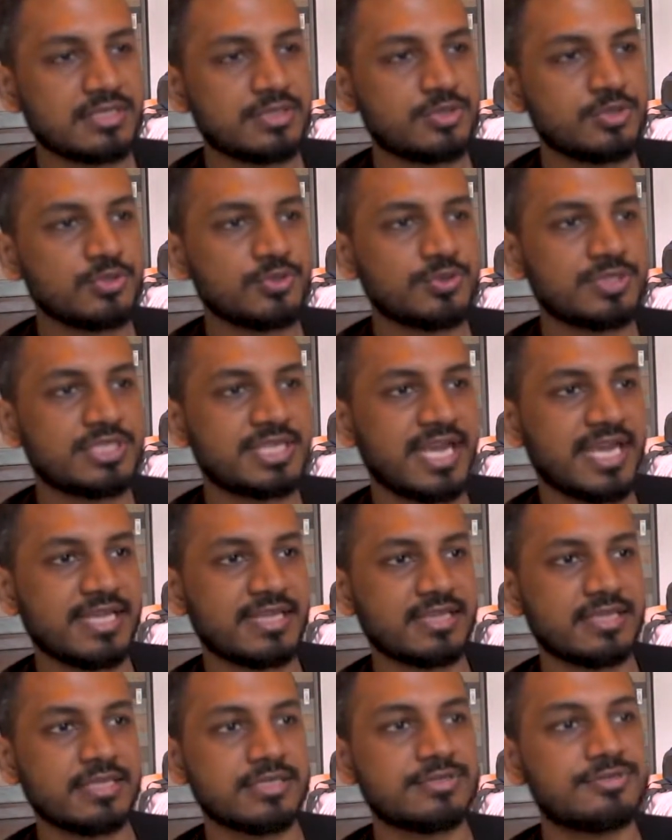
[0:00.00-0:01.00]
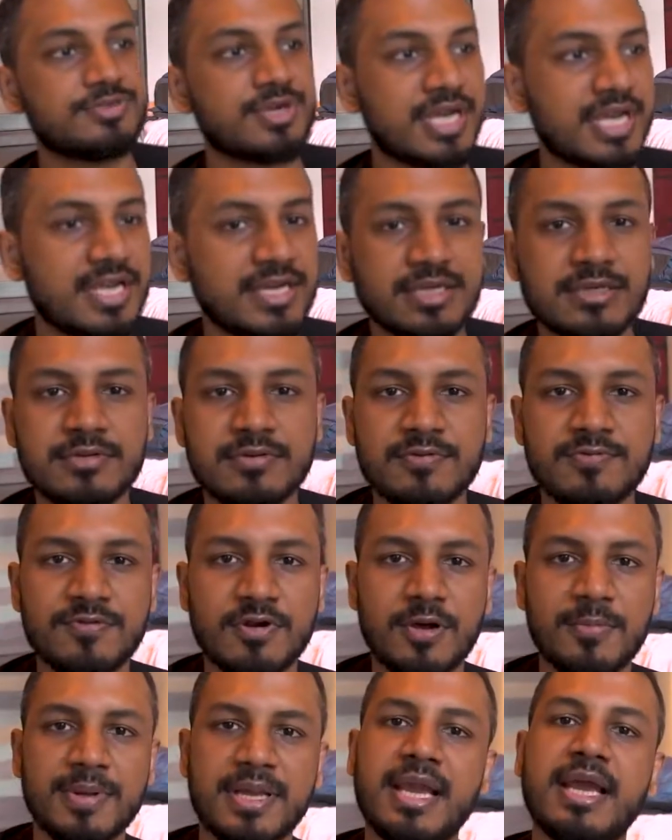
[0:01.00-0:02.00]
to take the train
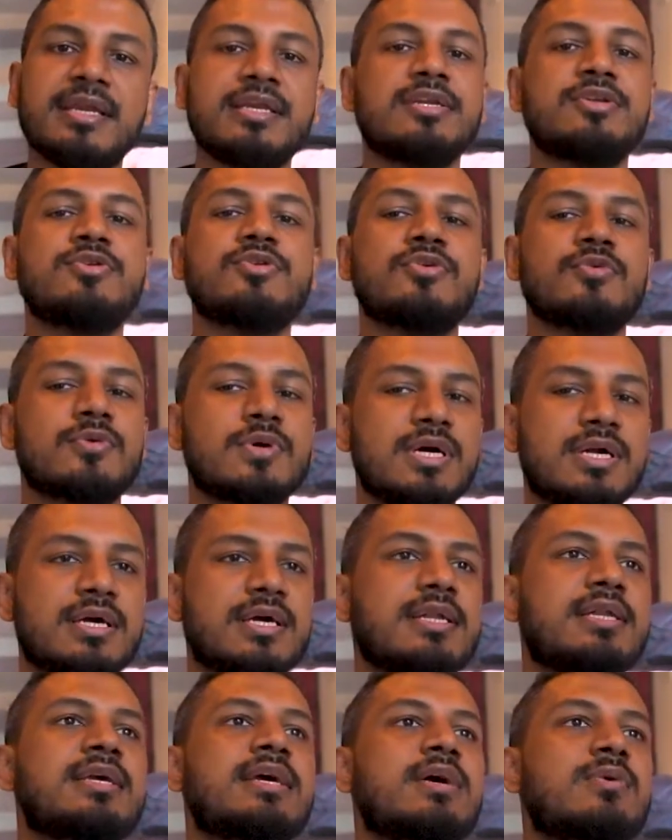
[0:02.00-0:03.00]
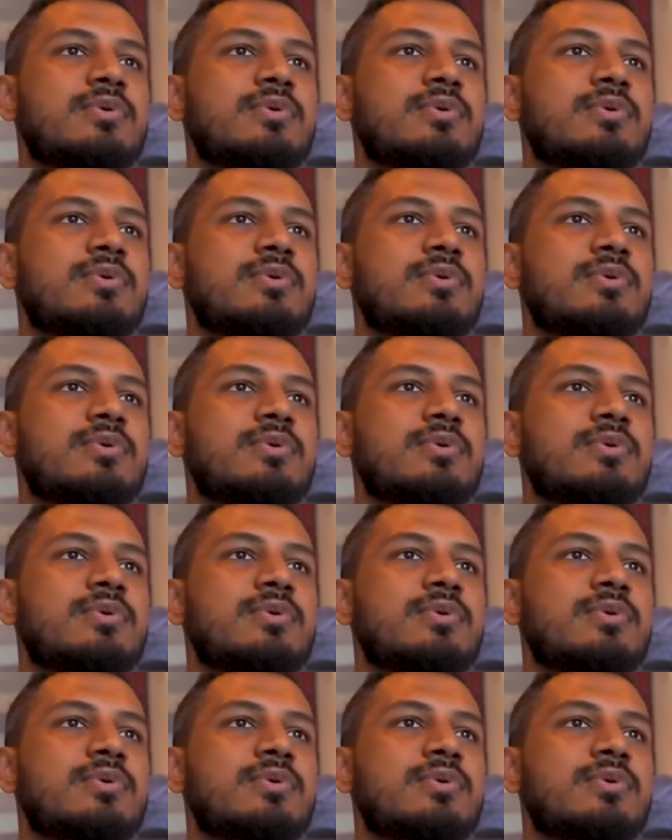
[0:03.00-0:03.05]
from Kandy to Nuwara Eliya,